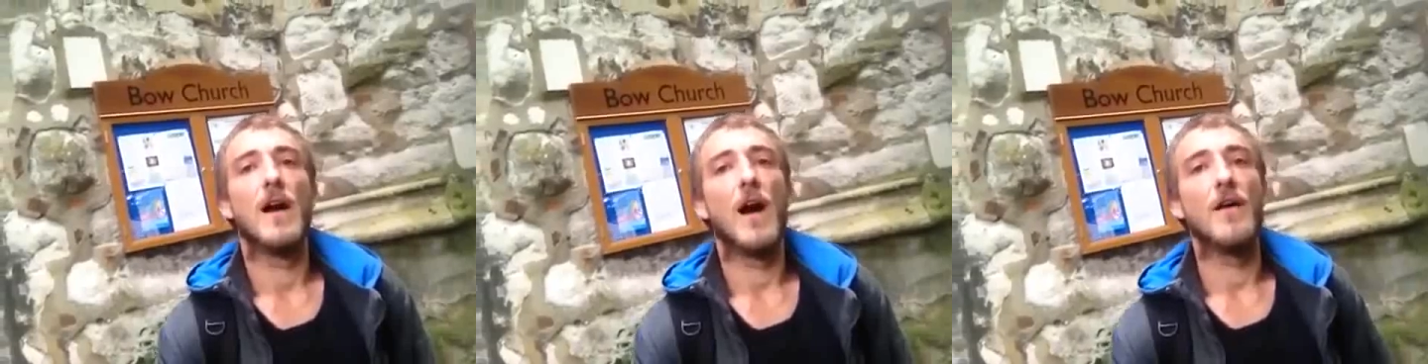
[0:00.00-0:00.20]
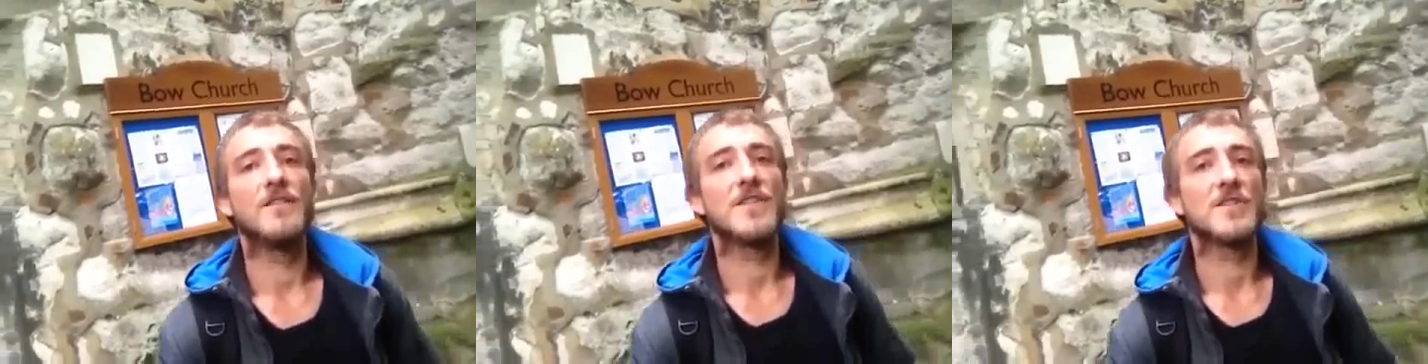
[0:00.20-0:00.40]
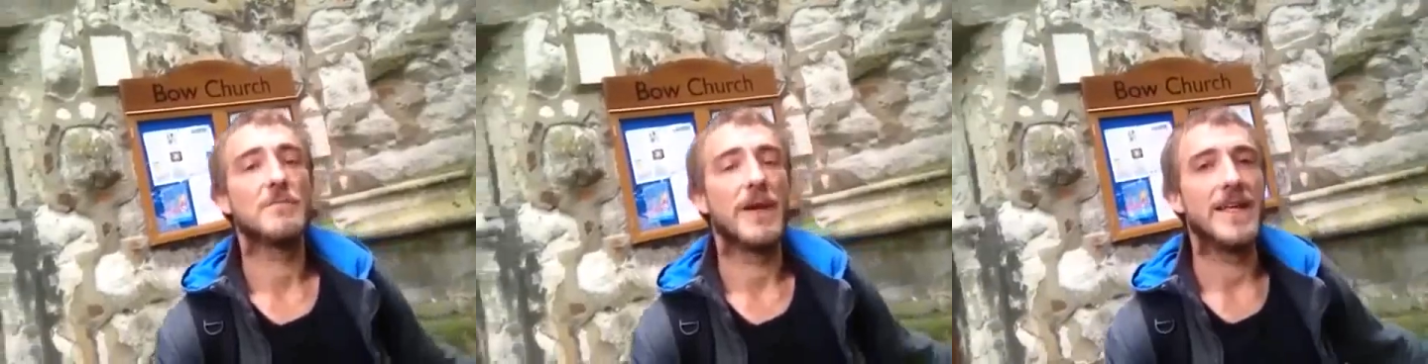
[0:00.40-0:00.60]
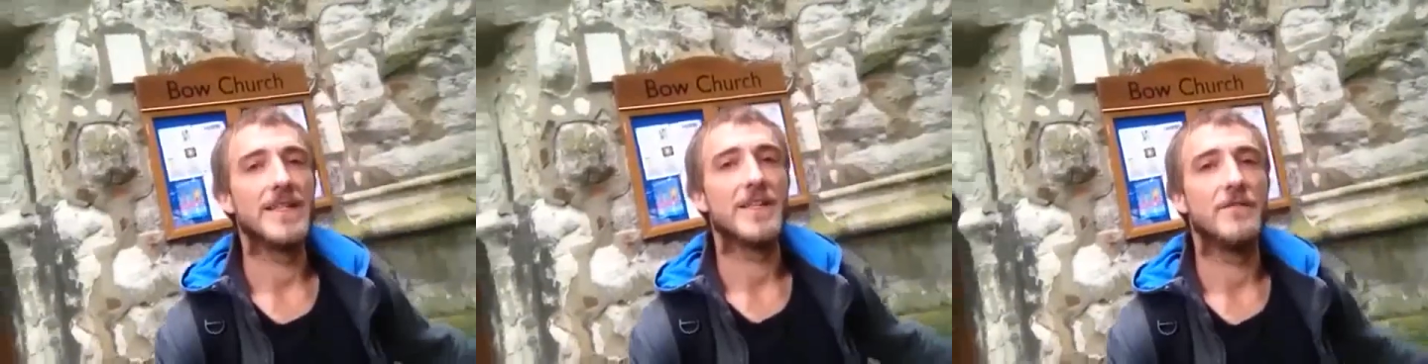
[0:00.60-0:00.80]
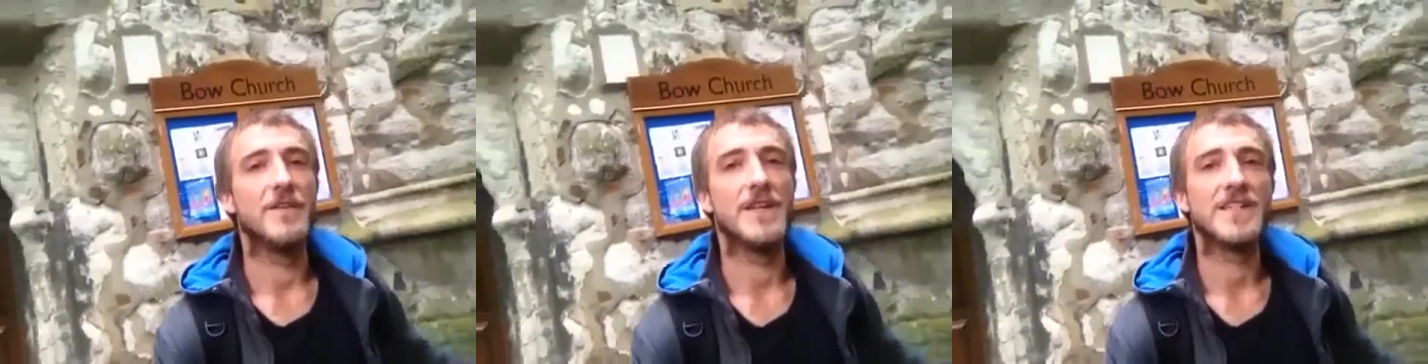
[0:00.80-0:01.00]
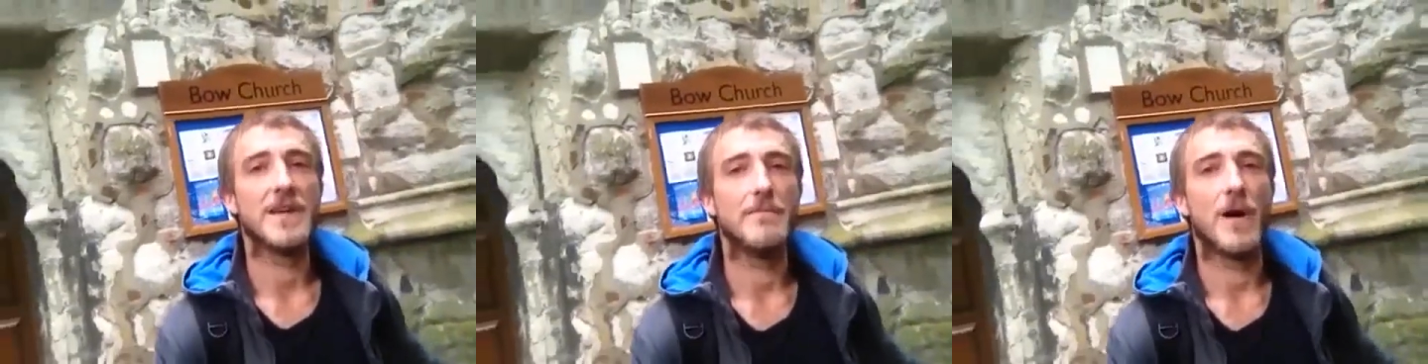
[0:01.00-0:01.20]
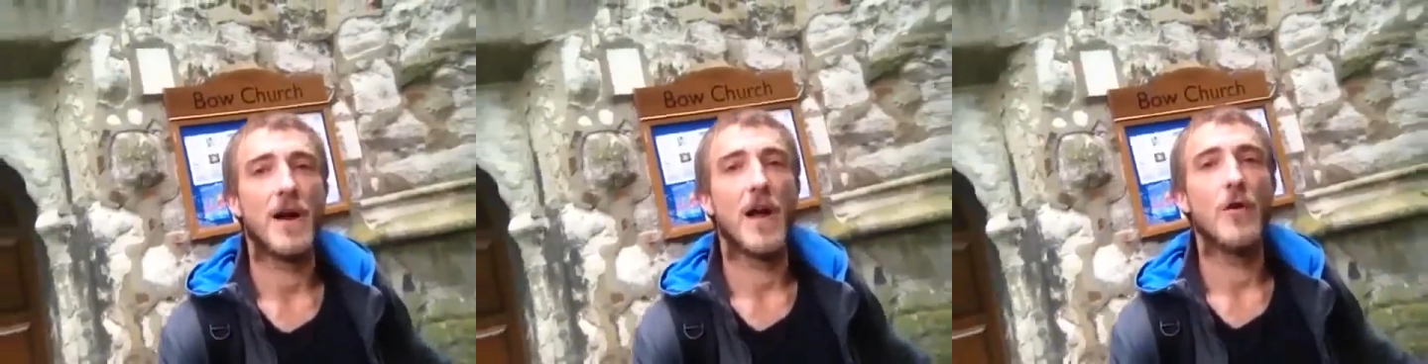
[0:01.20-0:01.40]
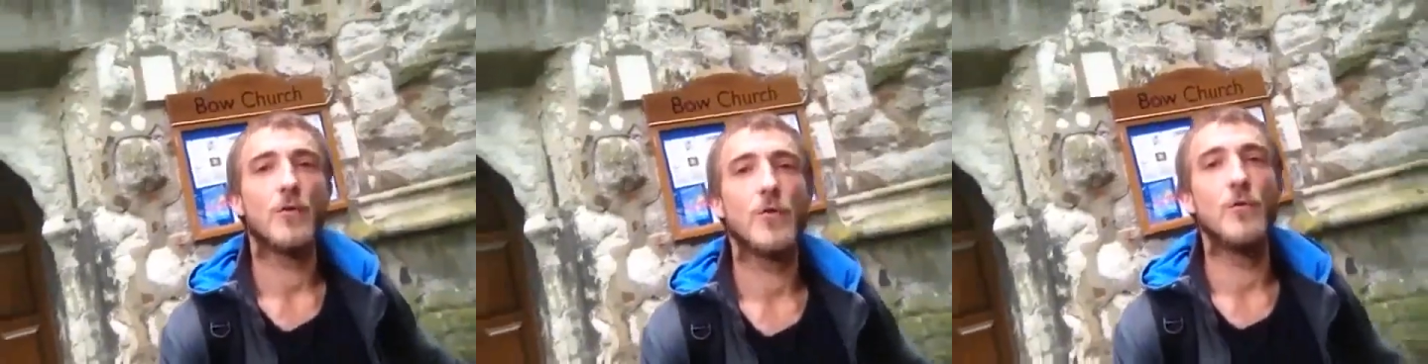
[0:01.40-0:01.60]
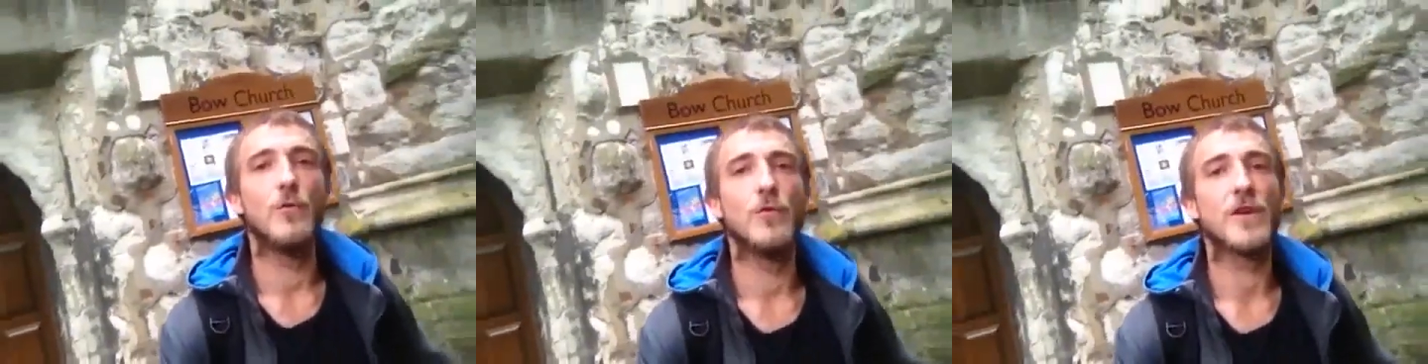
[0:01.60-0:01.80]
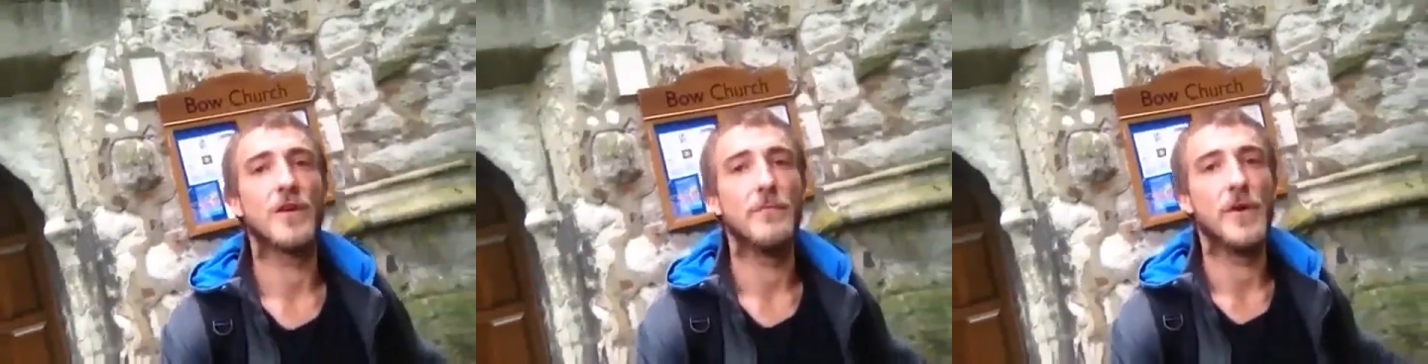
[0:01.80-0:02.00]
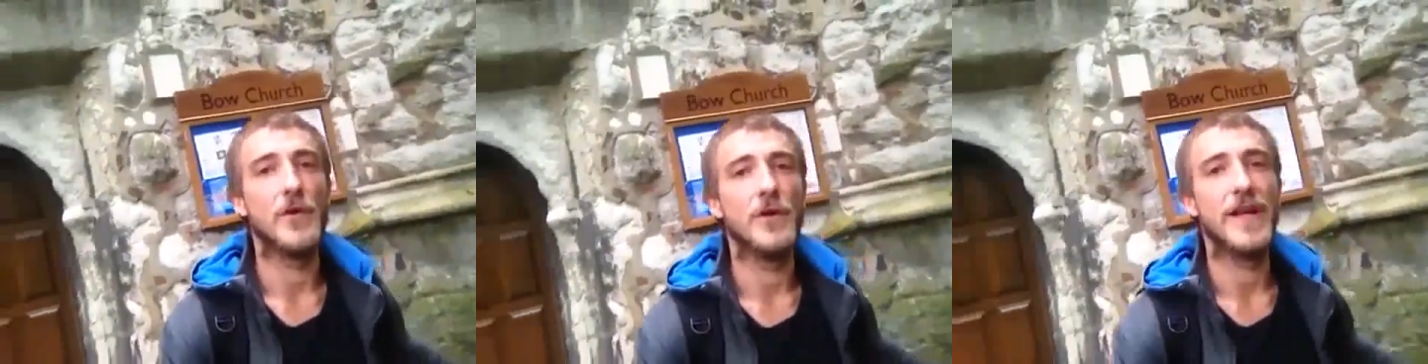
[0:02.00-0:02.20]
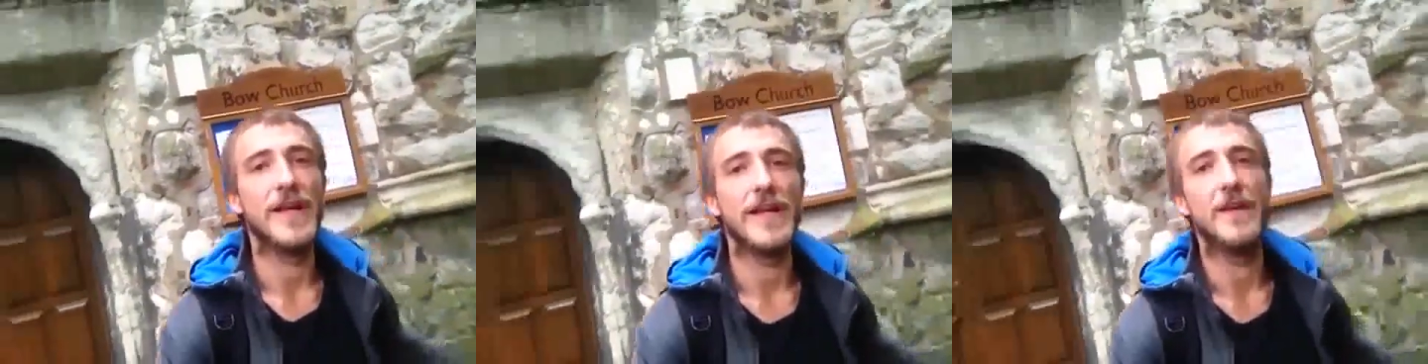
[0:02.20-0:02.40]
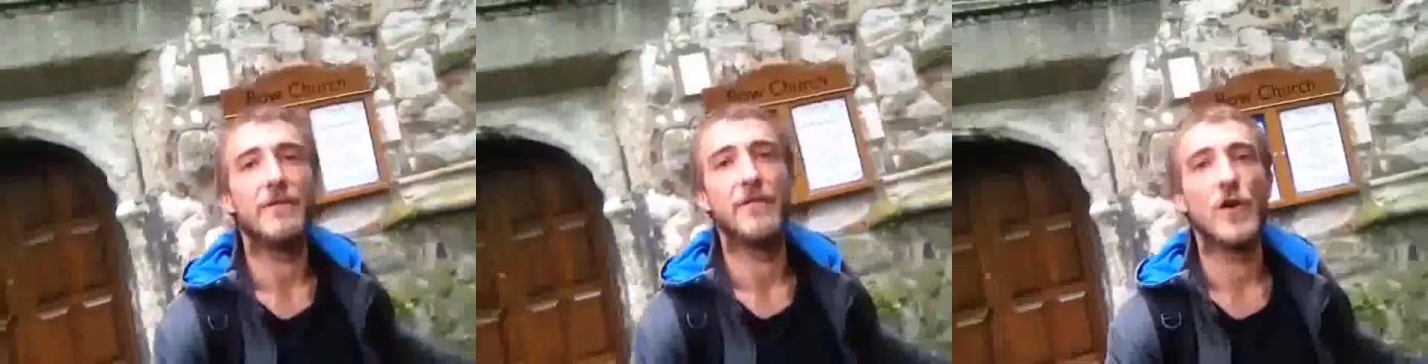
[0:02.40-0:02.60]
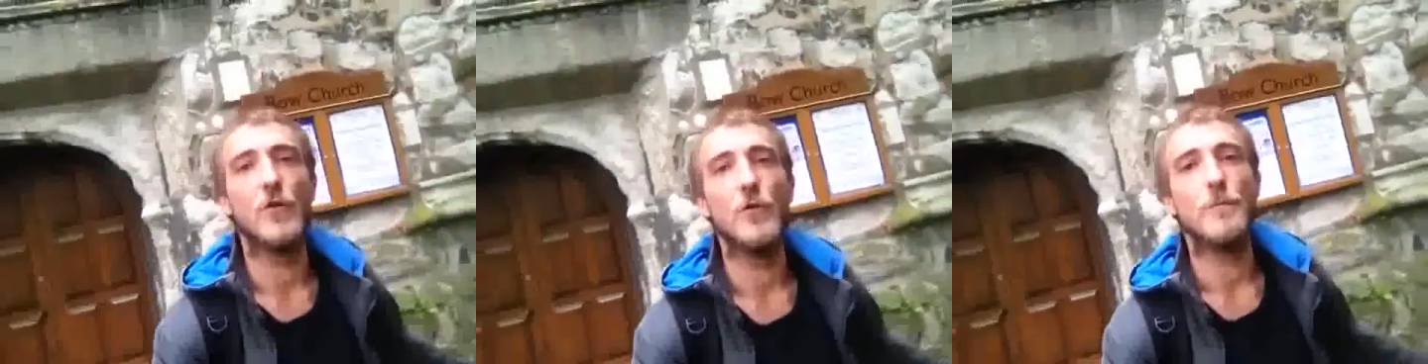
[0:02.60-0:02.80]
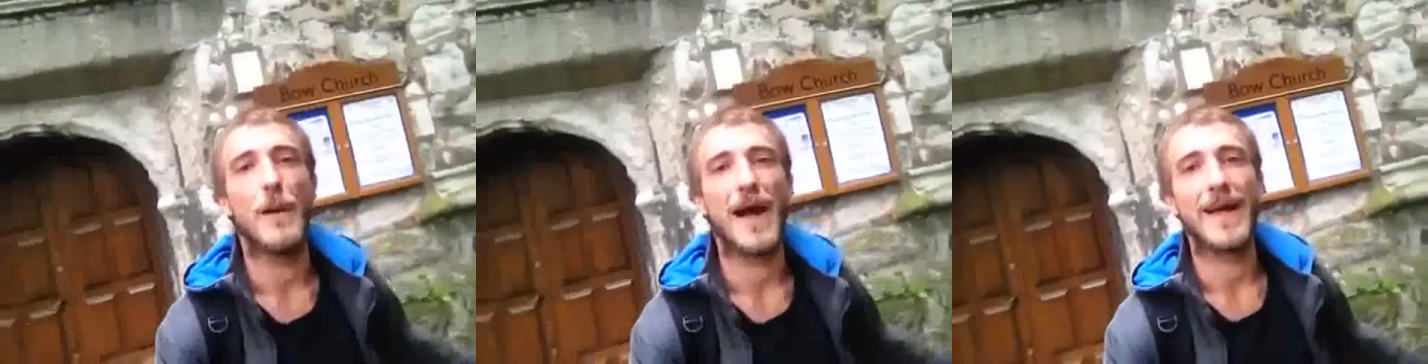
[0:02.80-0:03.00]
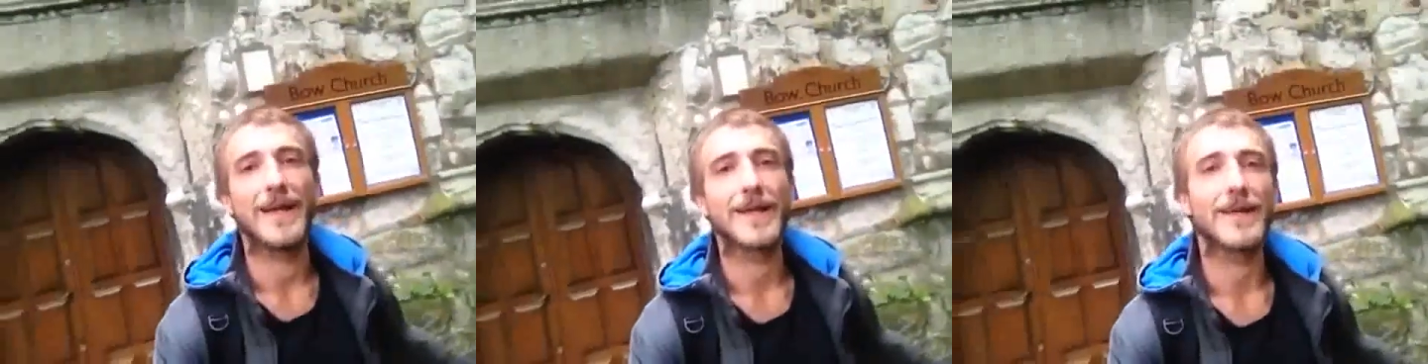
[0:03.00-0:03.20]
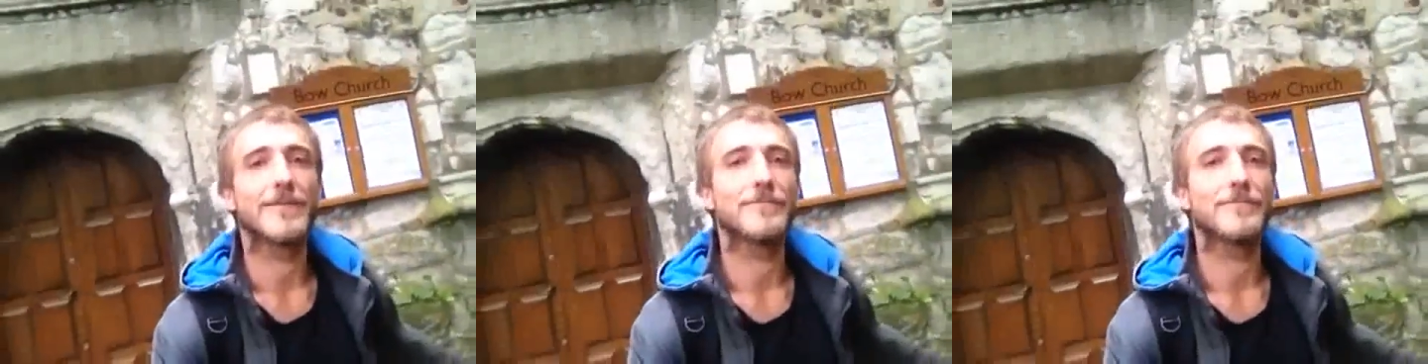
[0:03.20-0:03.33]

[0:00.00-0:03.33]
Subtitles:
I've just been to visit my local community food bank.